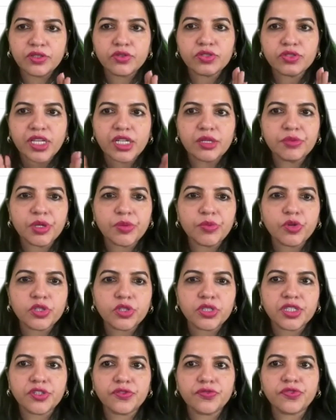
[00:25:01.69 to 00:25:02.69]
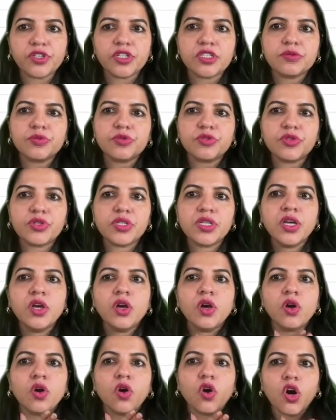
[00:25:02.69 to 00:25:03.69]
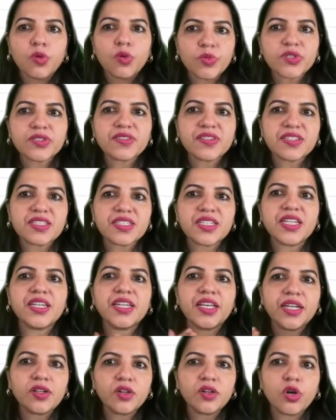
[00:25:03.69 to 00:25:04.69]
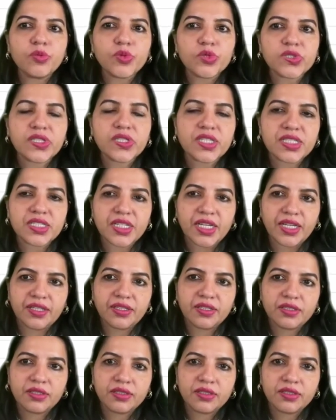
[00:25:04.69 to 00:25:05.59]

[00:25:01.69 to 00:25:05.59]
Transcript: You tell me about the difference between homocysteine and homocysteine.